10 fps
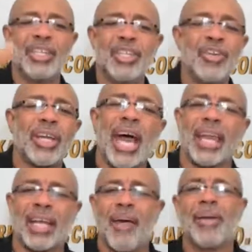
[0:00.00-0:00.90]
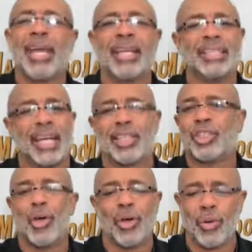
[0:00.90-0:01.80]
you got to come in here and take a
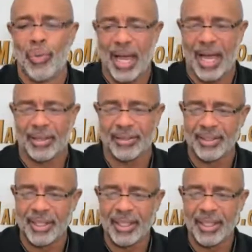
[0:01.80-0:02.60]
tour of the warehouse.